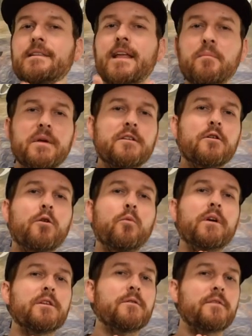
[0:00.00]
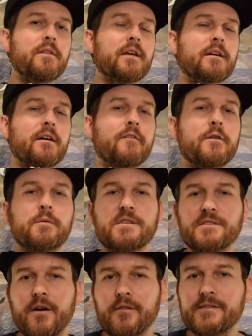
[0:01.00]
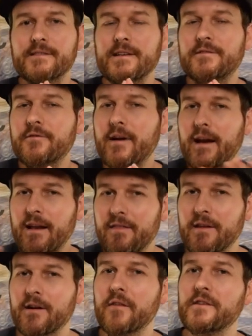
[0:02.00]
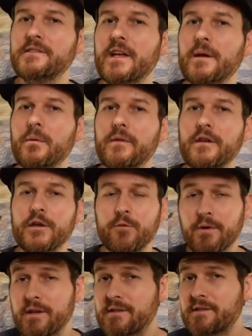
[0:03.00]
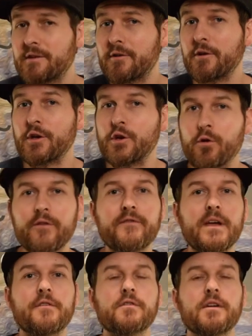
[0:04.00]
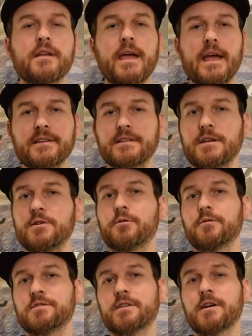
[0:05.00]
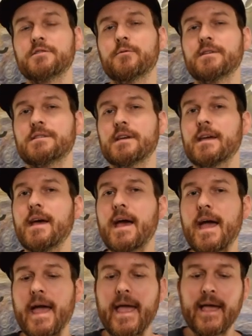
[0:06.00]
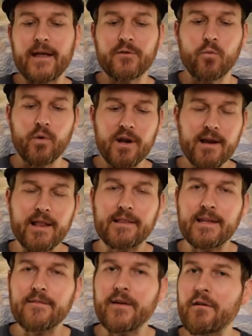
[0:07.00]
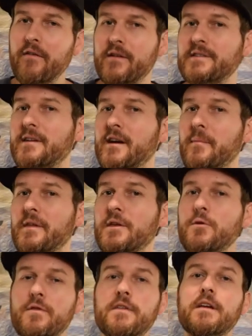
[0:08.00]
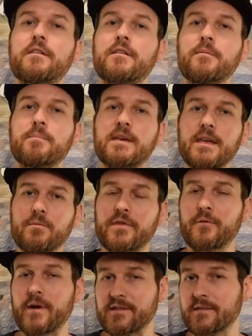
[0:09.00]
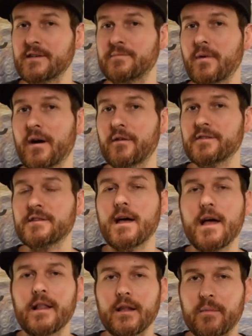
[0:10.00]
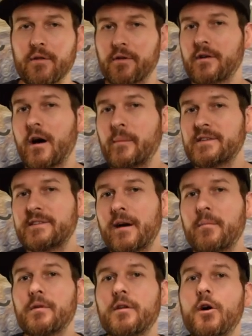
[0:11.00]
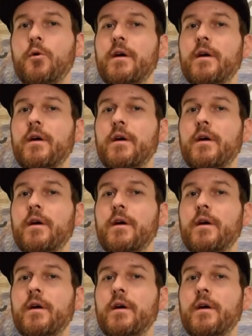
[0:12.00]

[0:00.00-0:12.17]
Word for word: Let me know what you think of the results. Is there anything on this table that you would consider your favorite 18-year-old Scotch whiskey? And what did I leave out of this lineup that you think could compete with the rest of these bottles? Let me know in the comments down below.